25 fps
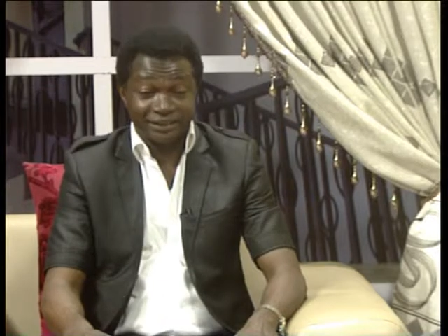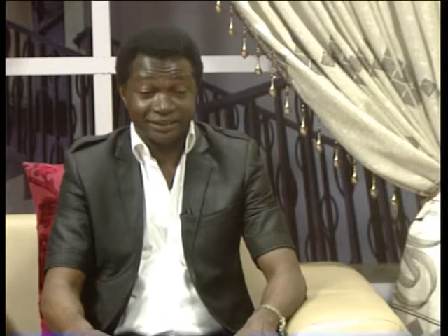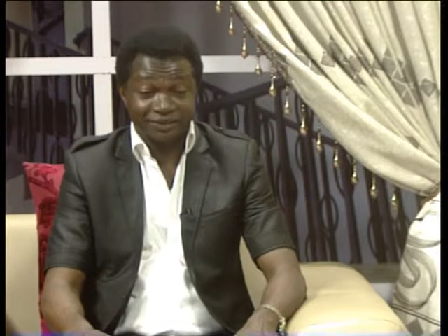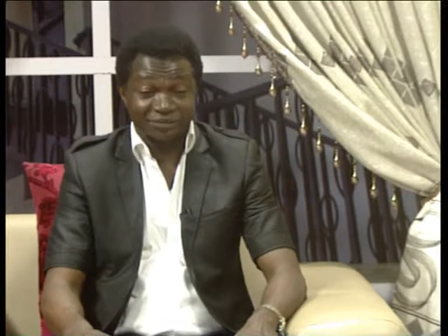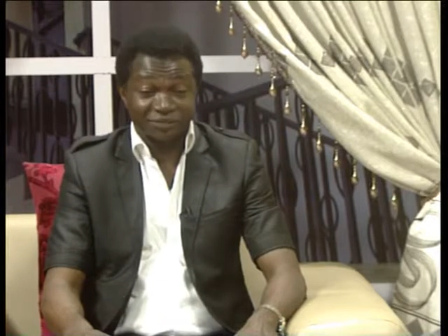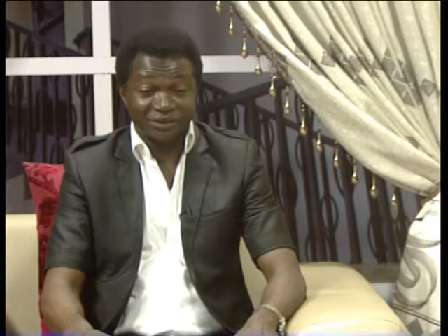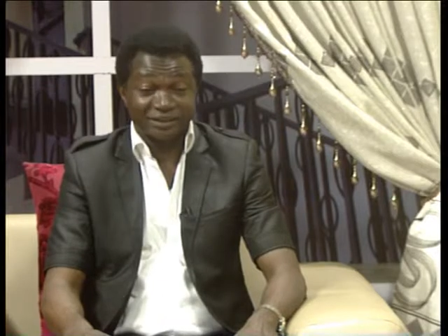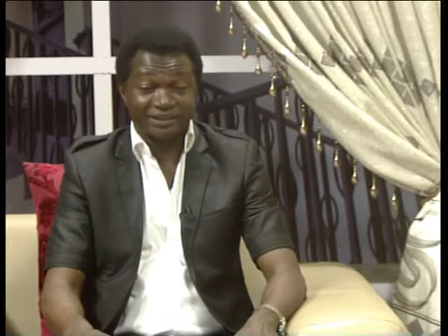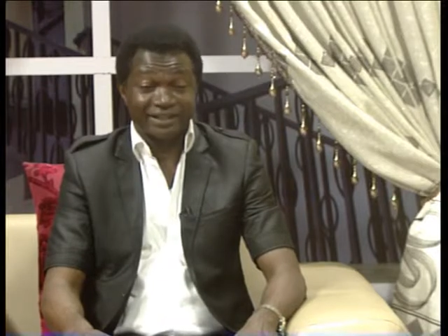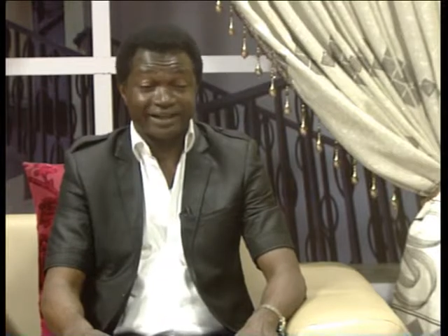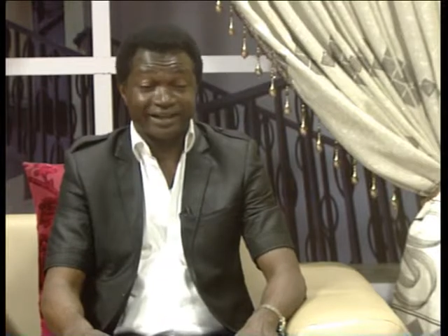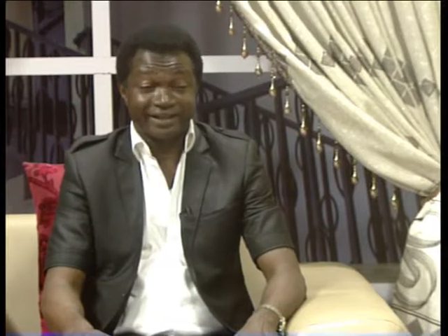and
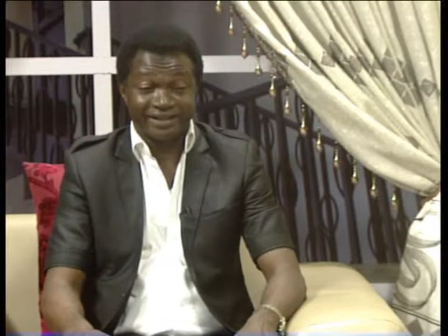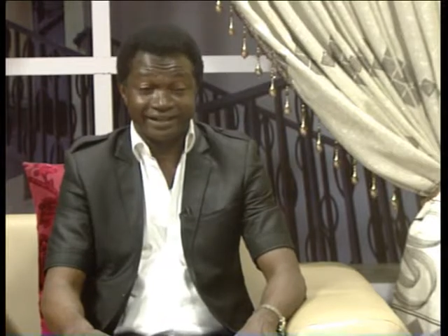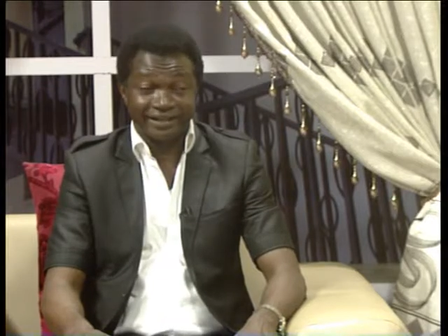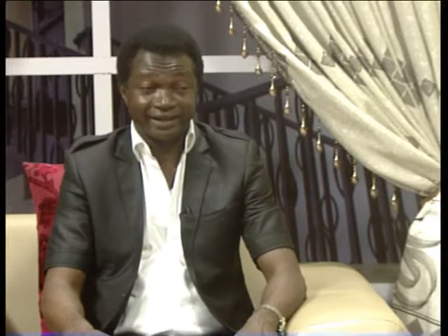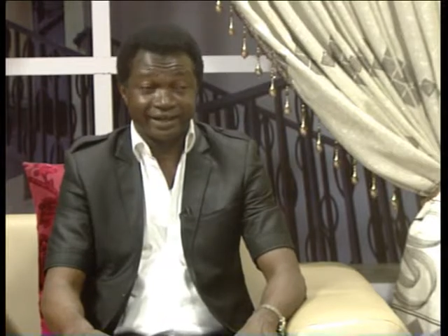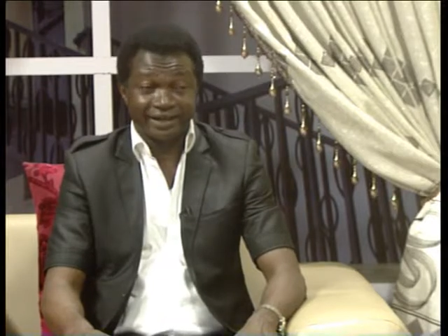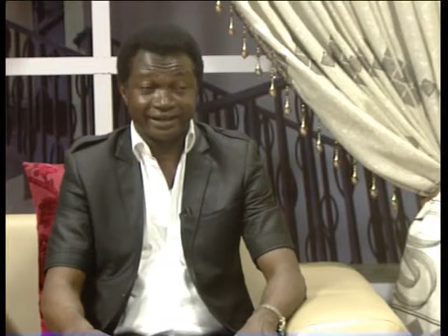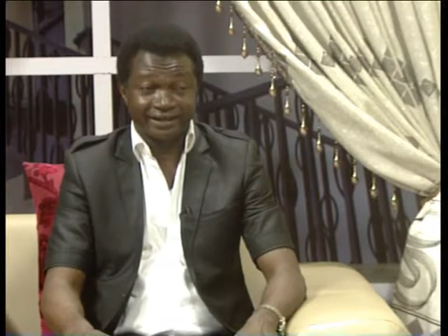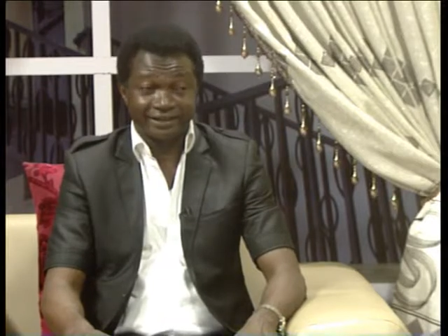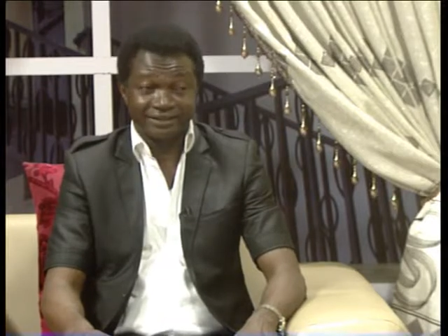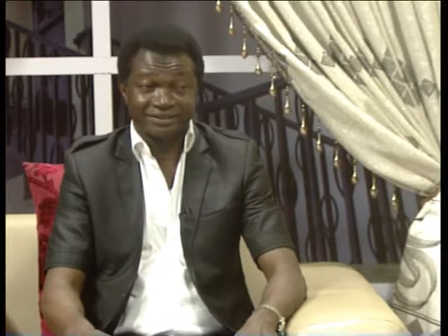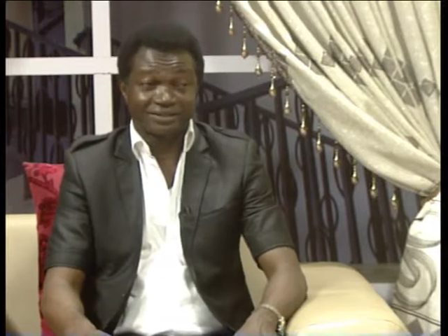what I
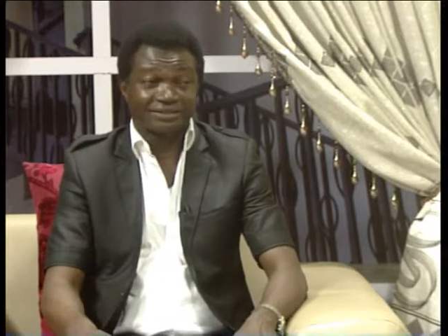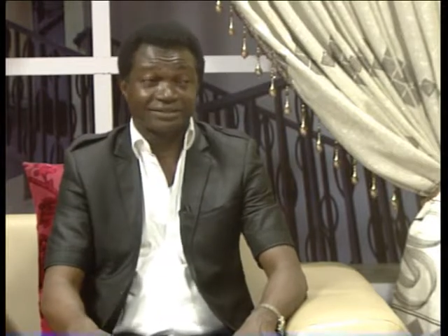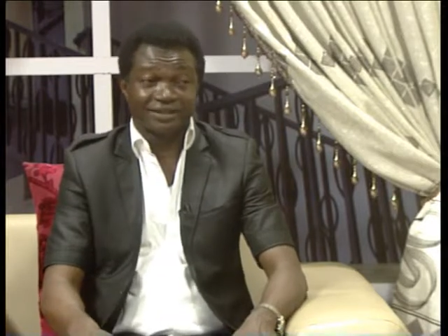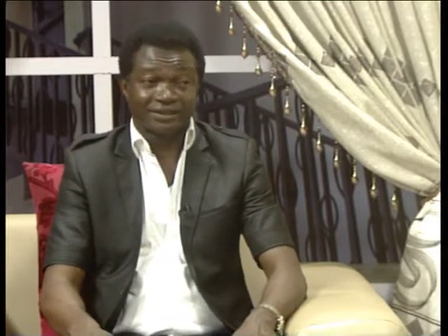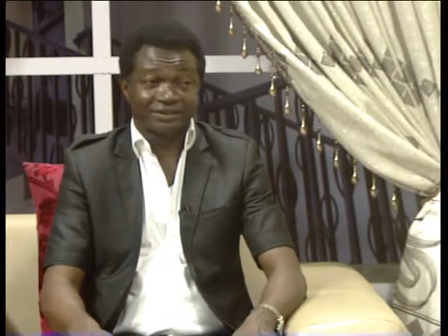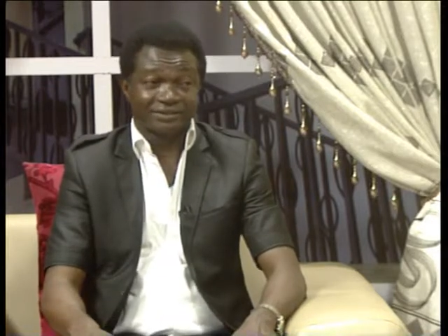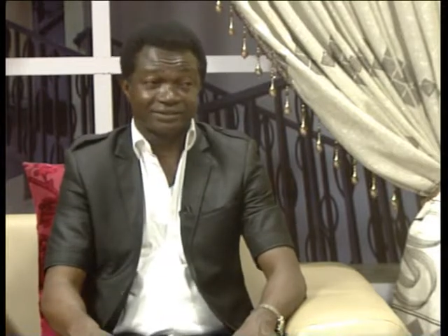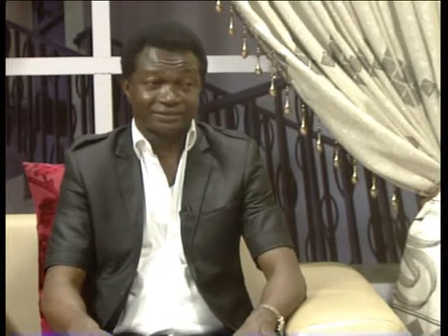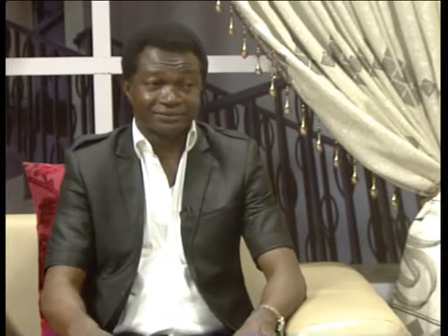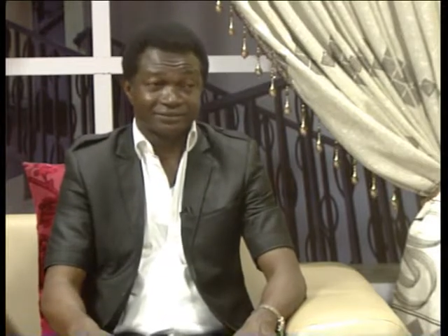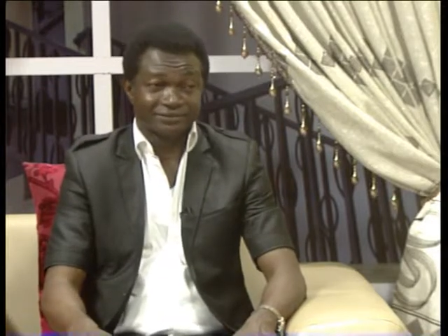hear, he's not.